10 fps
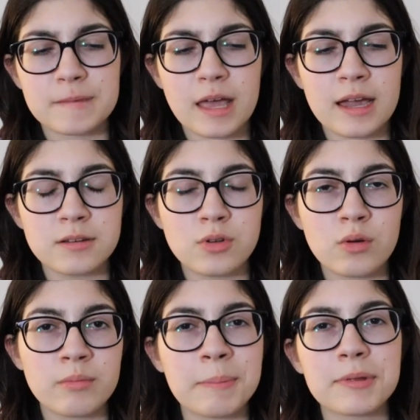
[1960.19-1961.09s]
I
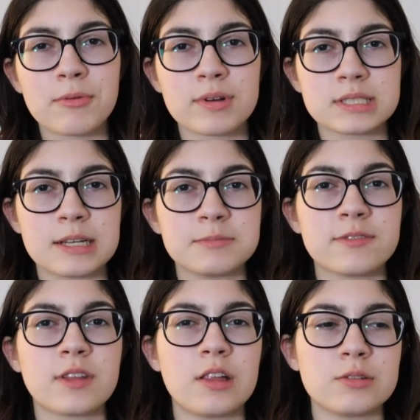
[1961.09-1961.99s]
don't remember the runtimes
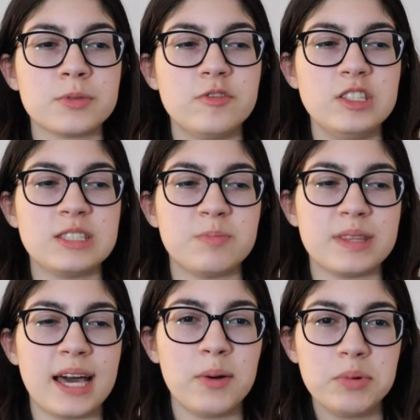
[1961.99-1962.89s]
of the other movies,
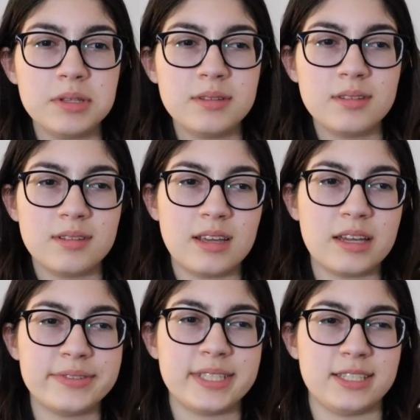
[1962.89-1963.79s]
but that one I
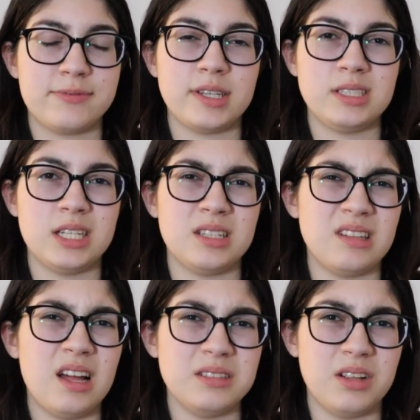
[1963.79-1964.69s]
feel like felt a
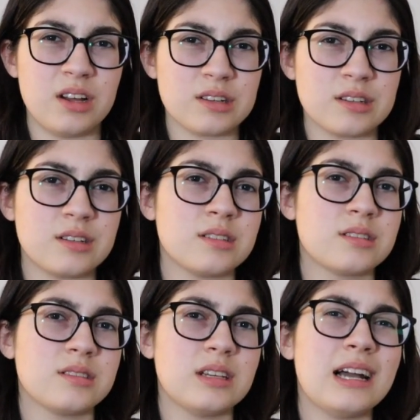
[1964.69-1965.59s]
lot longer.
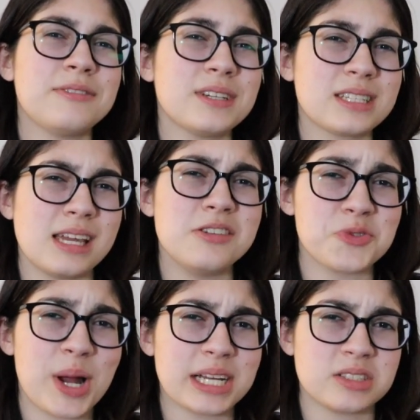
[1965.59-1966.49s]
I feel like it
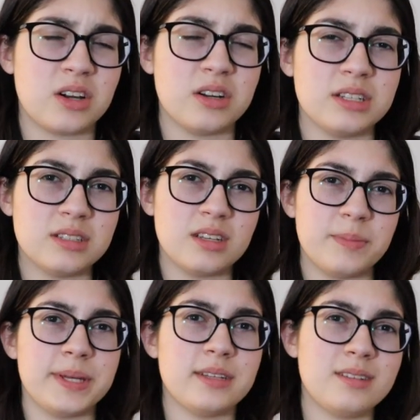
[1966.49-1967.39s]
dragged on a
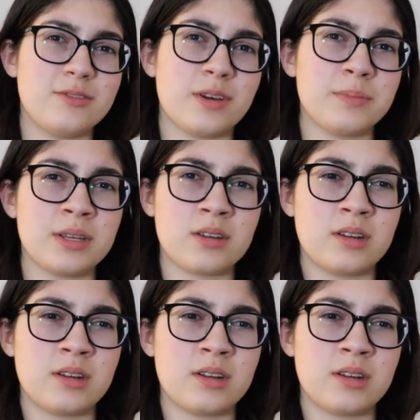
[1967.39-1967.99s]
bit, if I'm being